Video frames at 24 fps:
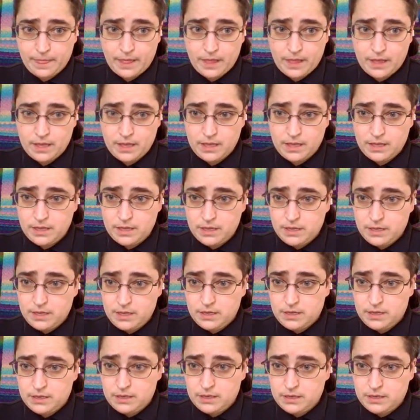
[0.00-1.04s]

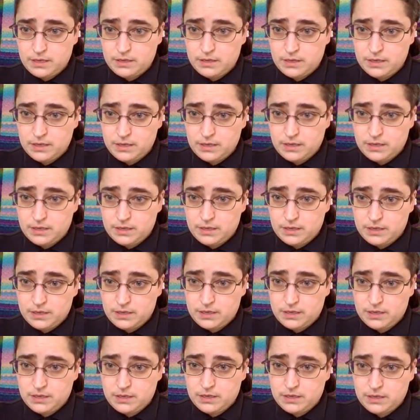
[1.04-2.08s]

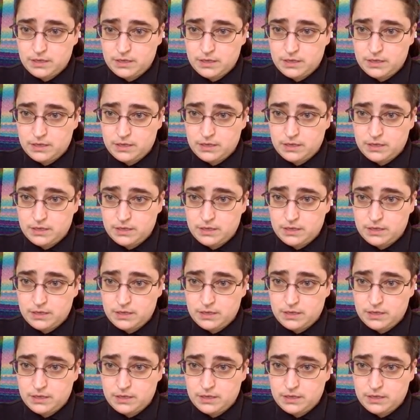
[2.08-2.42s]
(silence)